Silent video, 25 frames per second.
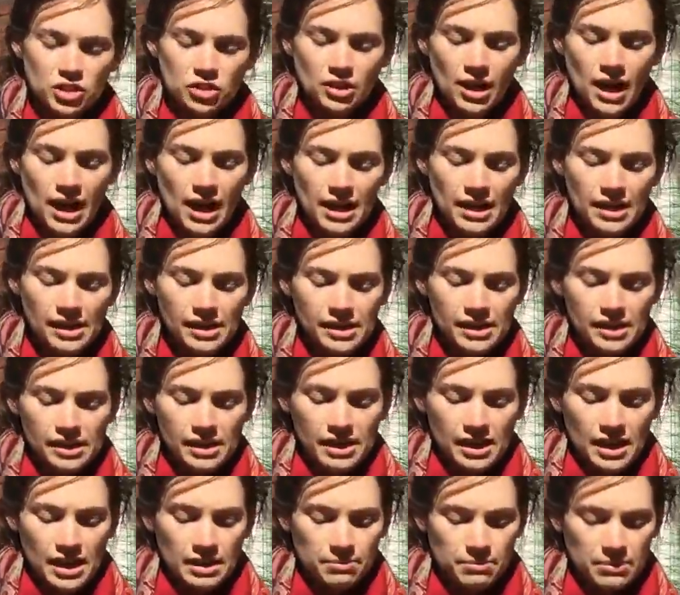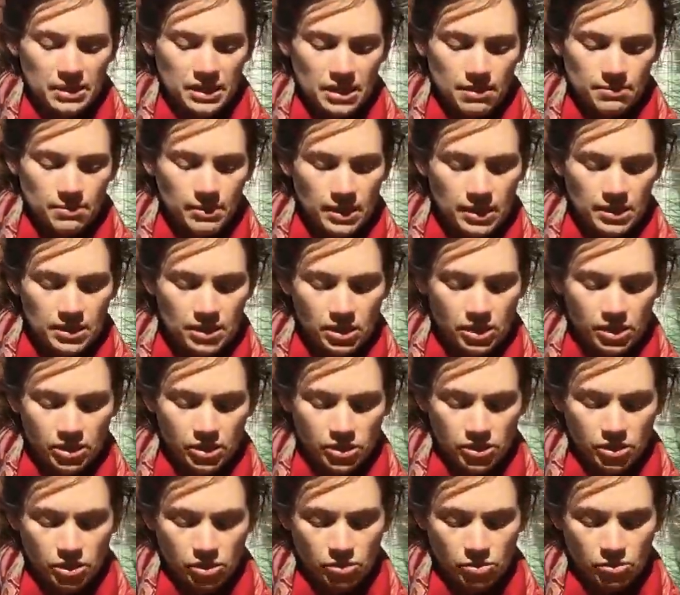dry and become easier
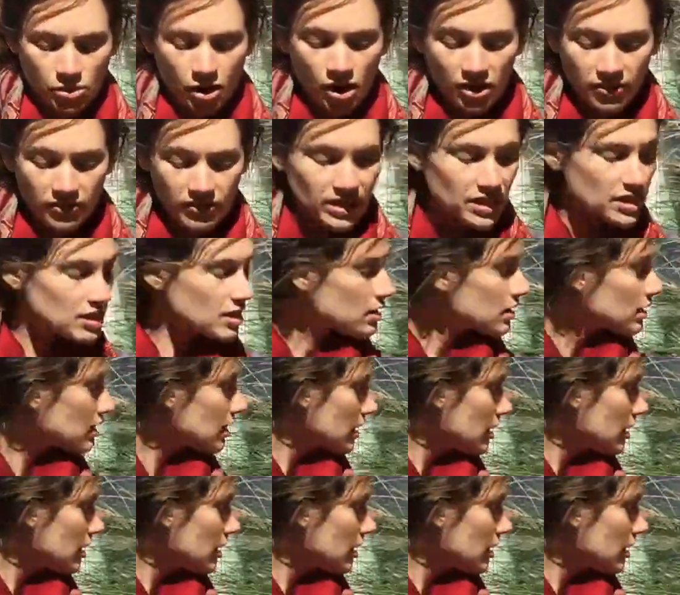to harvest.